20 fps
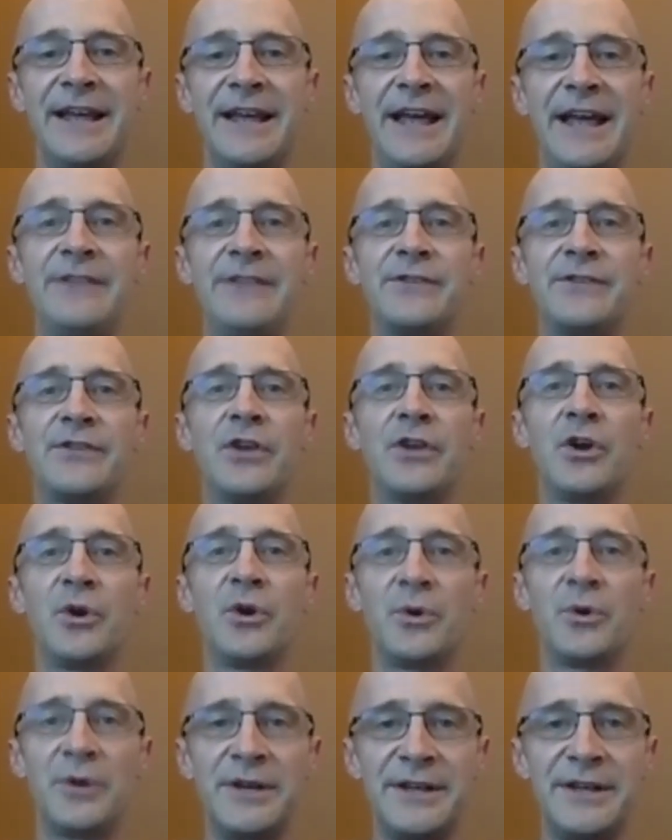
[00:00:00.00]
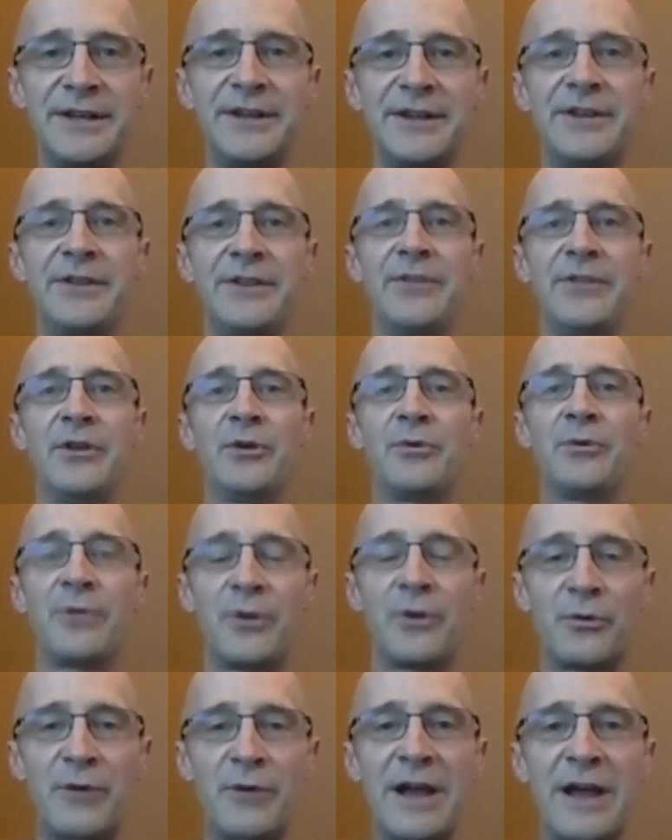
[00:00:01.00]
And so
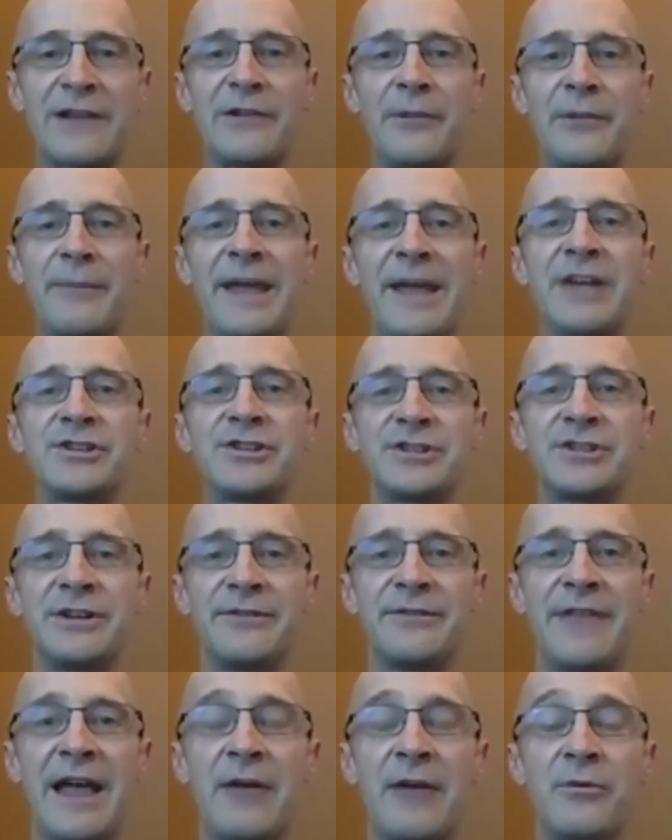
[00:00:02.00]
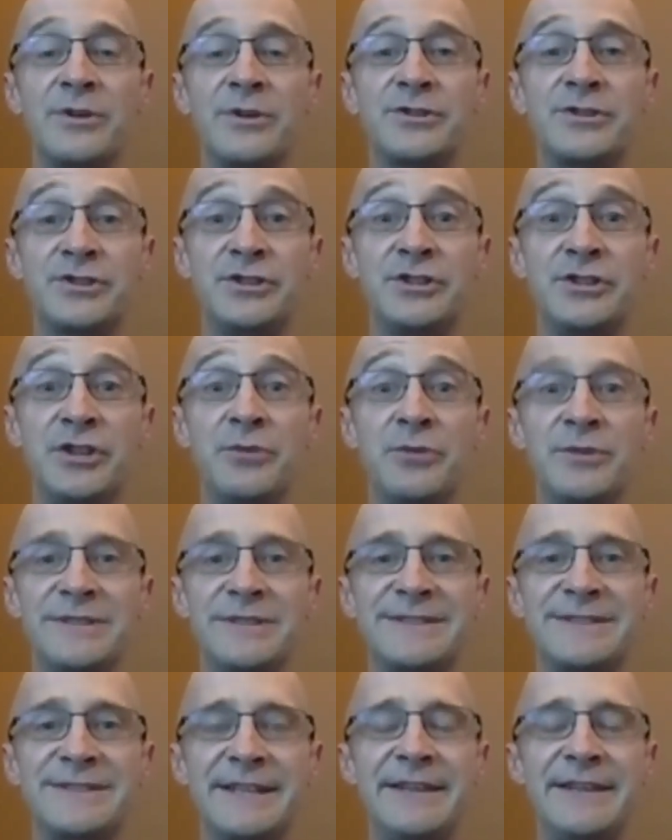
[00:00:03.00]
the reclamation of that, which she would
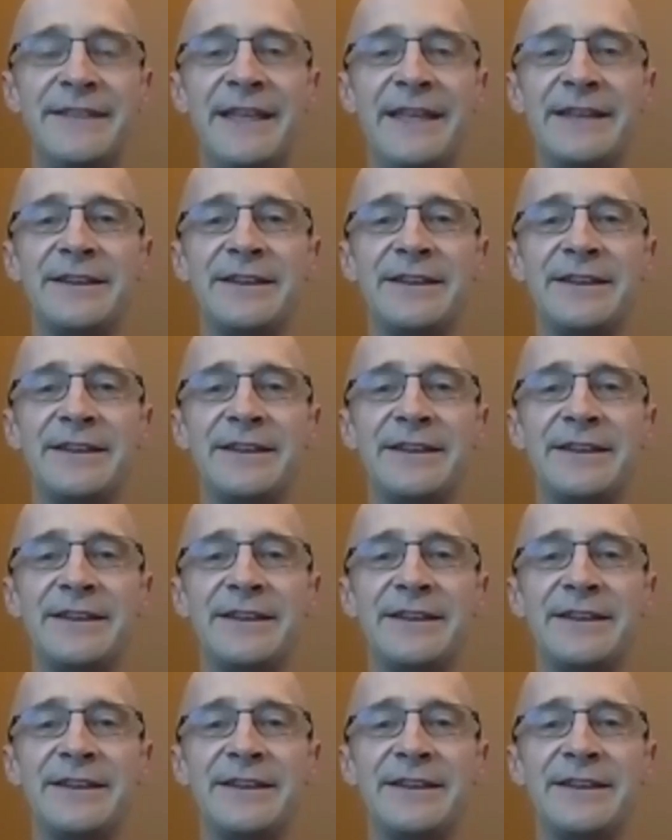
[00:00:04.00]
see that,